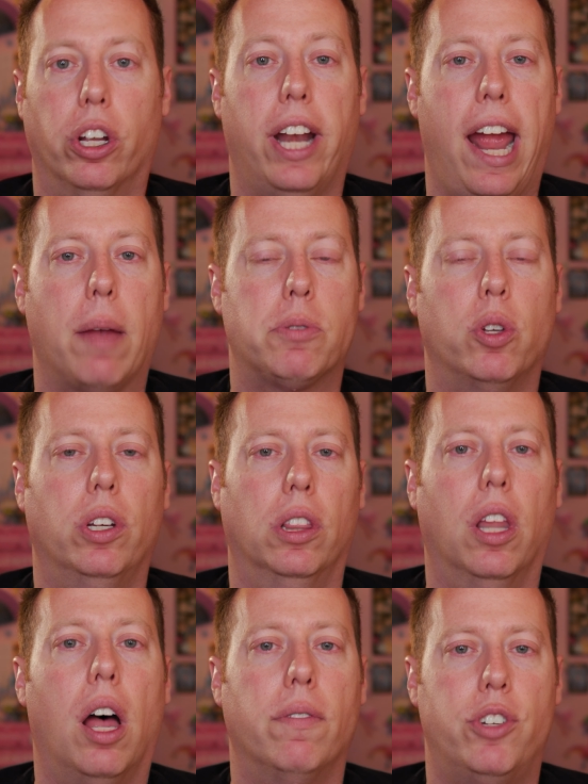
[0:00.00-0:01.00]
You're gonna
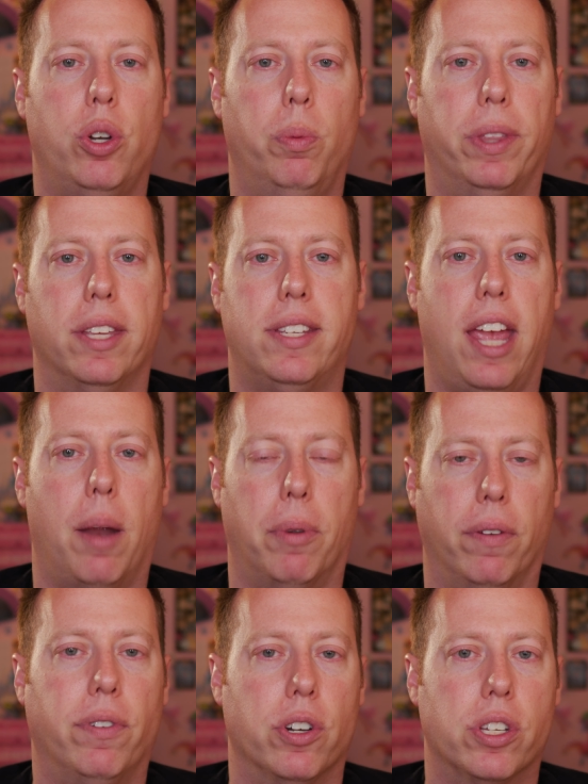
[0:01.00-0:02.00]
absolutely love shooting with this
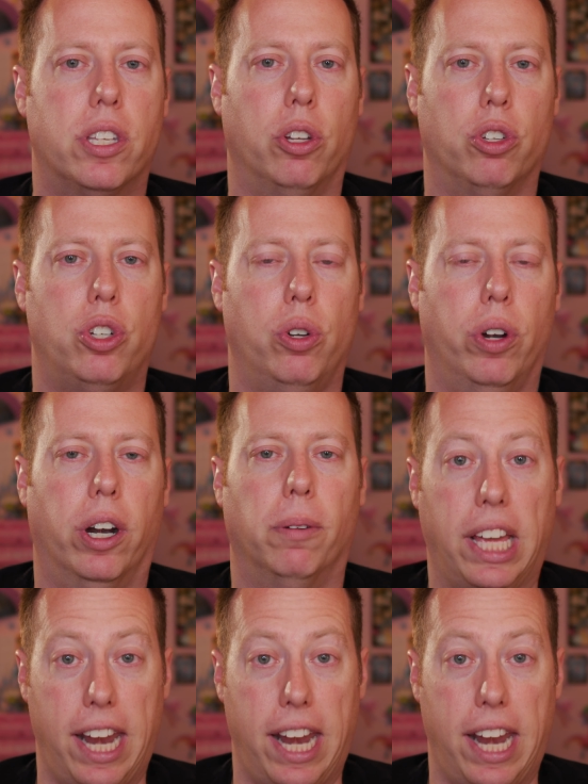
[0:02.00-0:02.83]
camera if you're a still shooter.